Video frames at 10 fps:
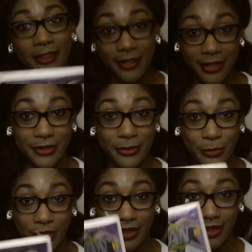There's
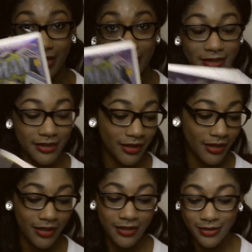more to this.
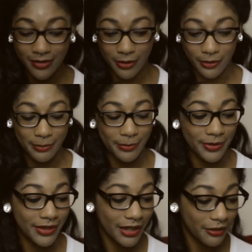So I'm gonna
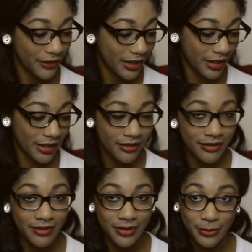put that over here
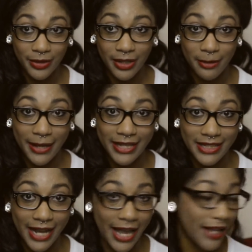because we're gonna come back
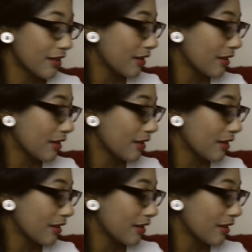to that.